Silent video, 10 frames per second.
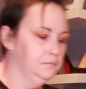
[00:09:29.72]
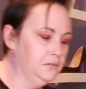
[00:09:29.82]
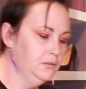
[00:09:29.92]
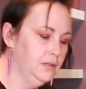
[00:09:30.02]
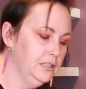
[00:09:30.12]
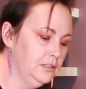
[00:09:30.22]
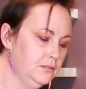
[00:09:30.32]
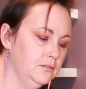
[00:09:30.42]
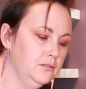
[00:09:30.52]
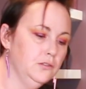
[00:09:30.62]
I'm going
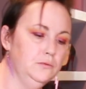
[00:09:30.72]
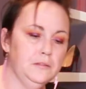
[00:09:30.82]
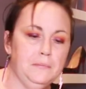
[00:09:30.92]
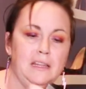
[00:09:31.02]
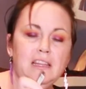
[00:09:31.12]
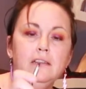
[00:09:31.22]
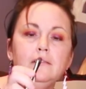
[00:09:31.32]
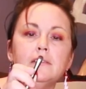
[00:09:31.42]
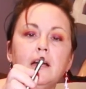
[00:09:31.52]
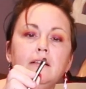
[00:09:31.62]
to go with my
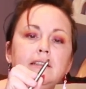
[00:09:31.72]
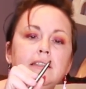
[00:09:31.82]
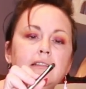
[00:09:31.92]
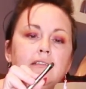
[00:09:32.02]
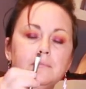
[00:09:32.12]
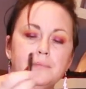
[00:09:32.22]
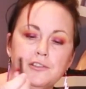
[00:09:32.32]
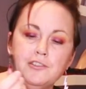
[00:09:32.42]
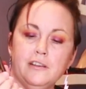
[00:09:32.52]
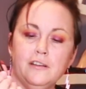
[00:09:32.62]
little tiny little
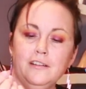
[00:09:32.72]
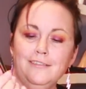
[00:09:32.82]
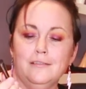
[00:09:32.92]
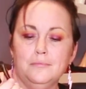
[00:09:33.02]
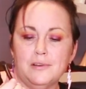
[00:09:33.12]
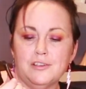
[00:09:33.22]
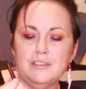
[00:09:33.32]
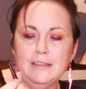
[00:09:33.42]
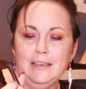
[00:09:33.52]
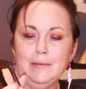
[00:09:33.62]
brush here. I don't know
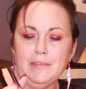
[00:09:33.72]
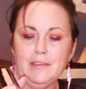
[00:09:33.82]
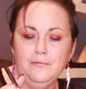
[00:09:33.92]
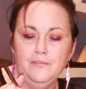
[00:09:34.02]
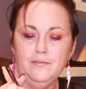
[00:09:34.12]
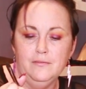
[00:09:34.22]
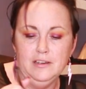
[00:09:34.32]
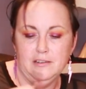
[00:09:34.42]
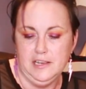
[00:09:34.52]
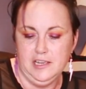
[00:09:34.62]
brush names. I'm
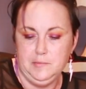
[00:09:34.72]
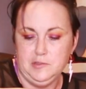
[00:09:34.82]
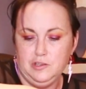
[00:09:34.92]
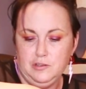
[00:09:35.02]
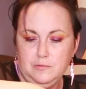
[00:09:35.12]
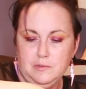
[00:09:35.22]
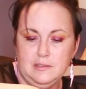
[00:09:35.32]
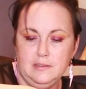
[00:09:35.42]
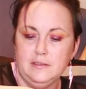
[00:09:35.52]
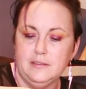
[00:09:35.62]
very amateur.
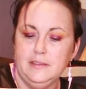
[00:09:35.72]
What's this?